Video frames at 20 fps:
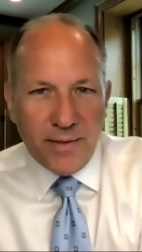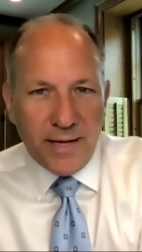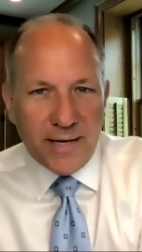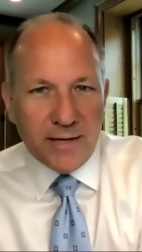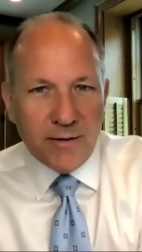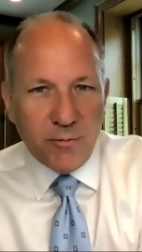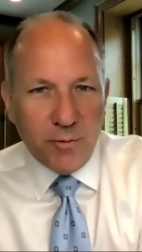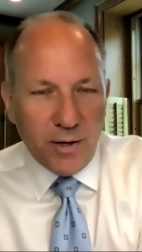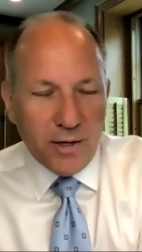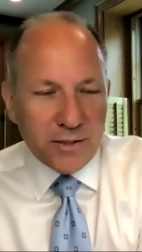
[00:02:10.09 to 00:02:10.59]

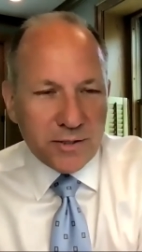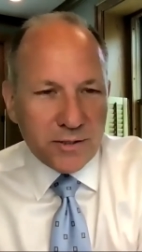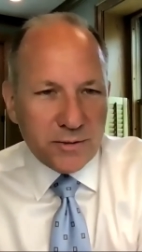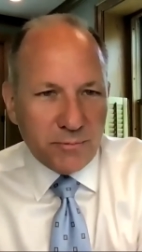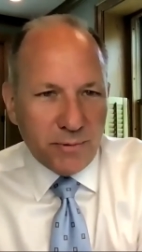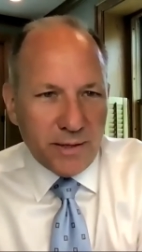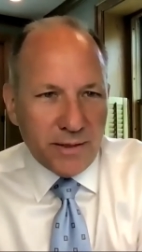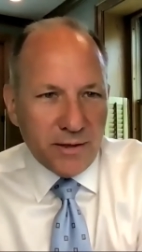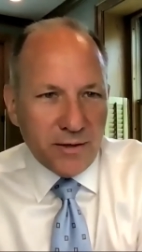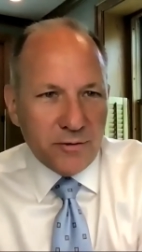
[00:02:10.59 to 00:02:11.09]
than it was
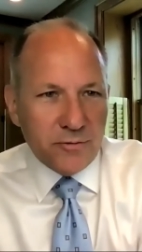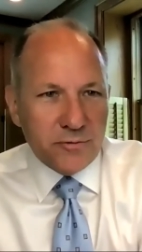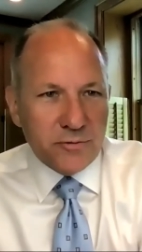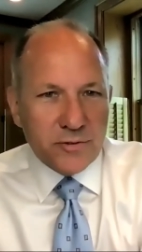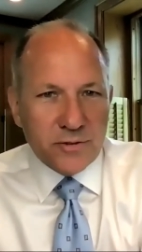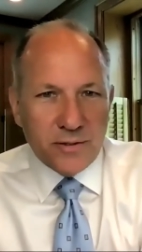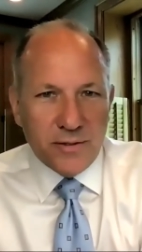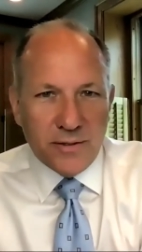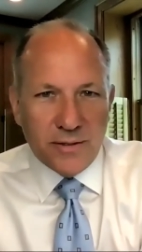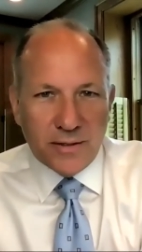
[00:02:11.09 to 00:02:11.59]
when
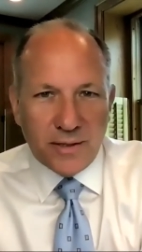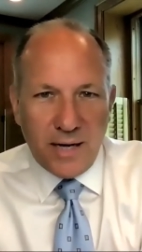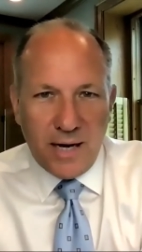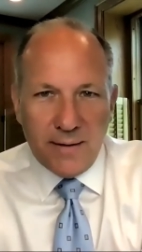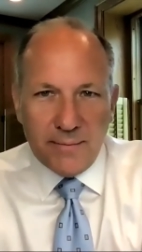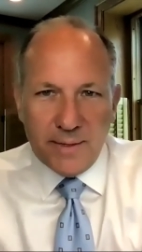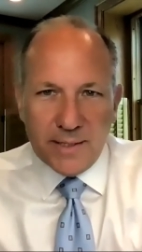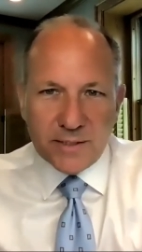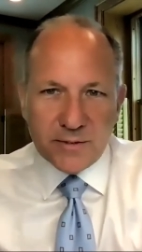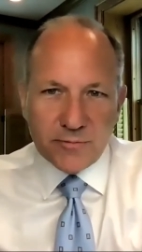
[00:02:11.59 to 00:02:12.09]
those
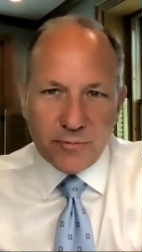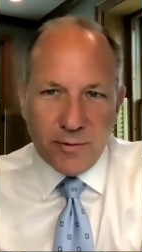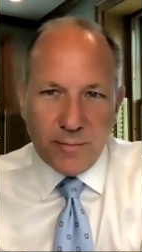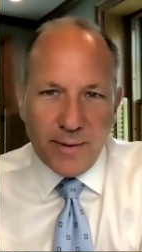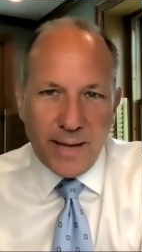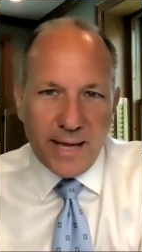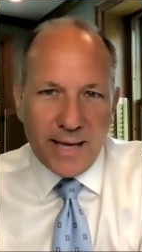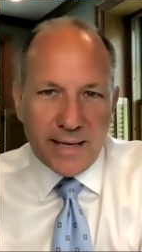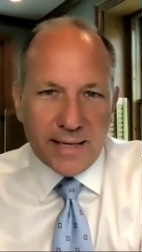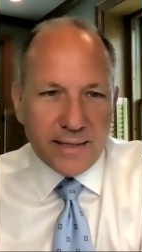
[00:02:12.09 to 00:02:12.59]
comments were
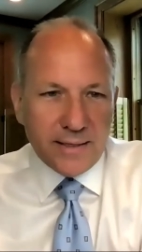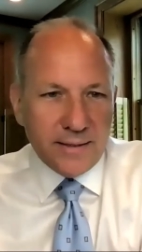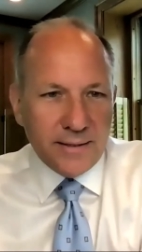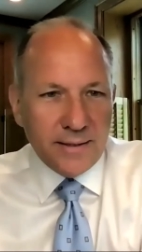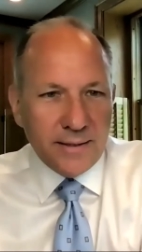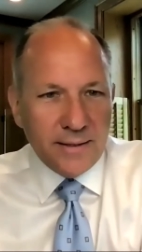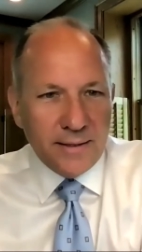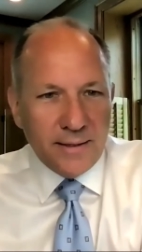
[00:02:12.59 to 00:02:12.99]
made.